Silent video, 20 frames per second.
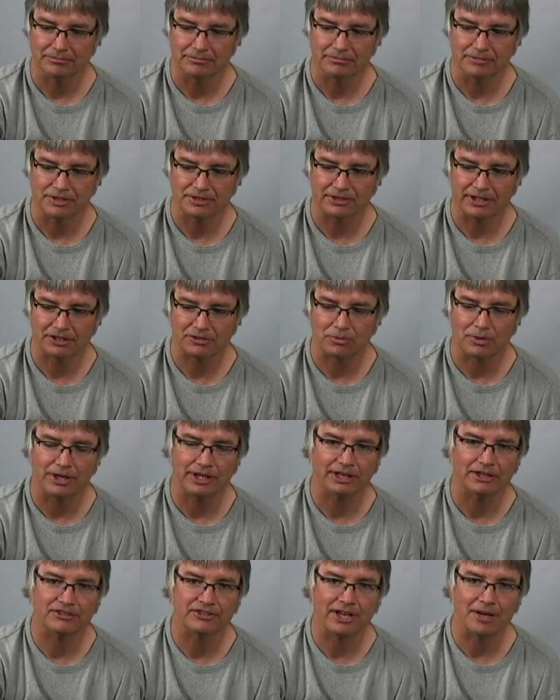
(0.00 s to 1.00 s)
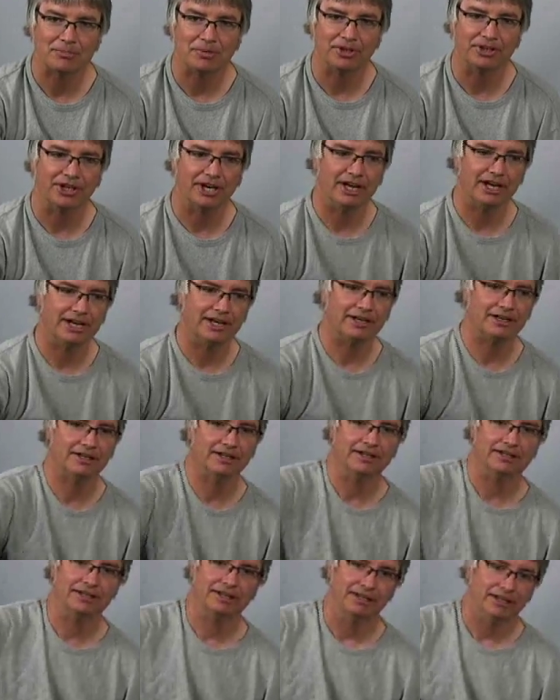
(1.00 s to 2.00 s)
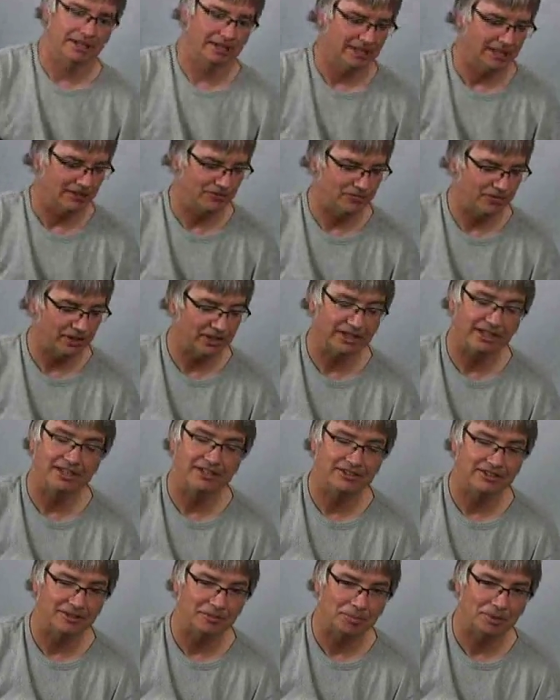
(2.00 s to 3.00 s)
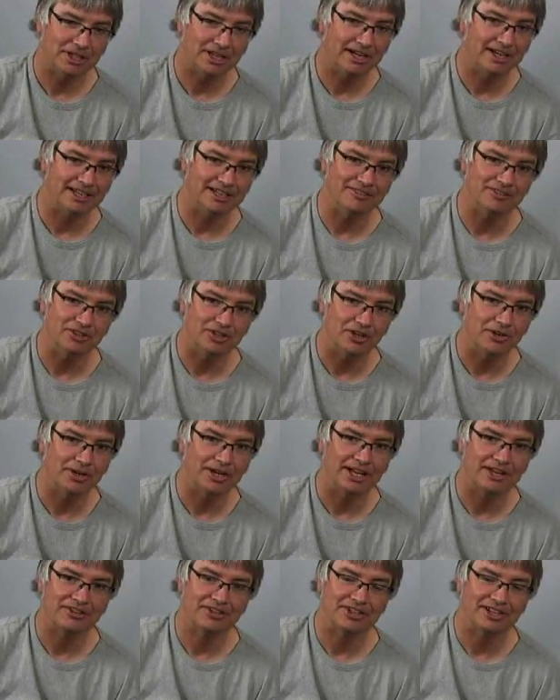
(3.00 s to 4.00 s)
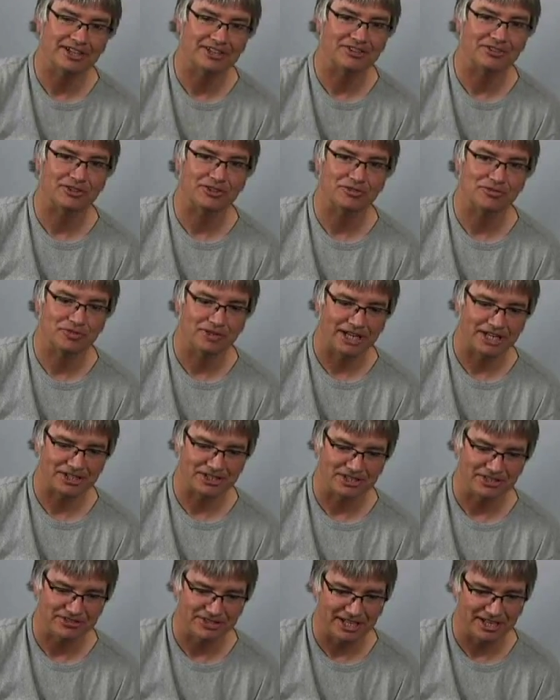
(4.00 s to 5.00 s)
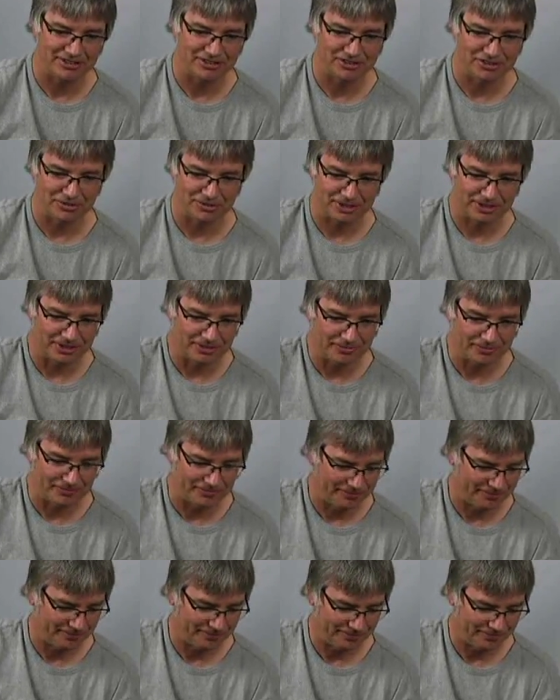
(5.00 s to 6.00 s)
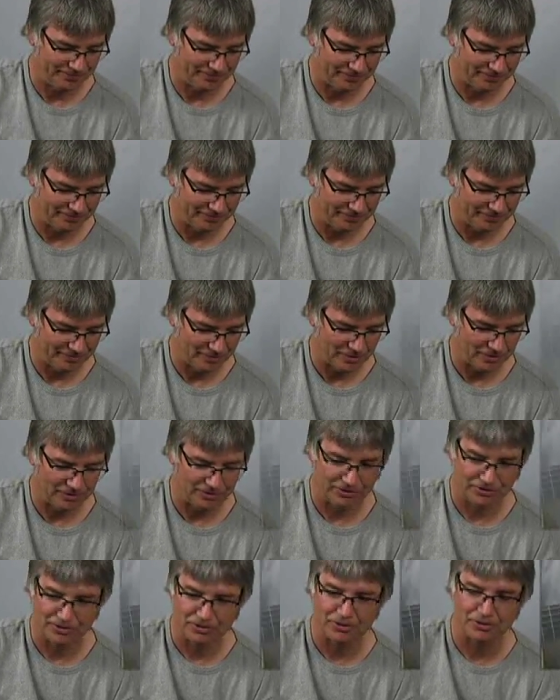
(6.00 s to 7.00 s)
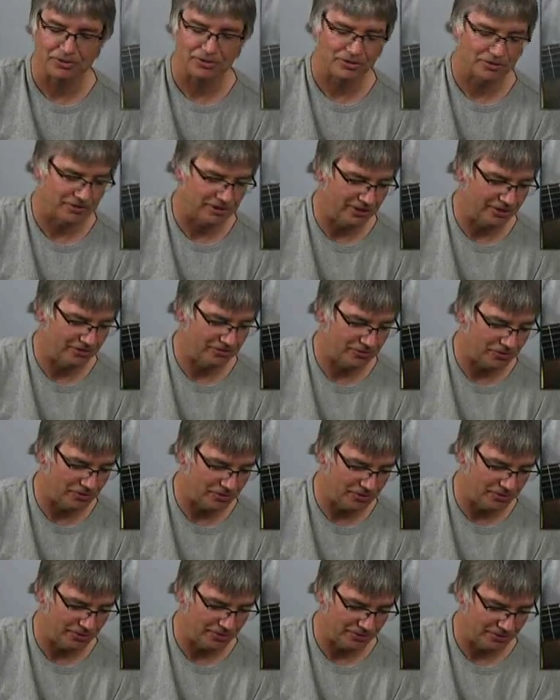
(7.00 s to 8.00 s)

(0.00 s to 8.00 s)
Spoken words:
This next one, example 9, is fairly easy to play, even though it has a nice sort of flashy sound to it. 2, 3, 4.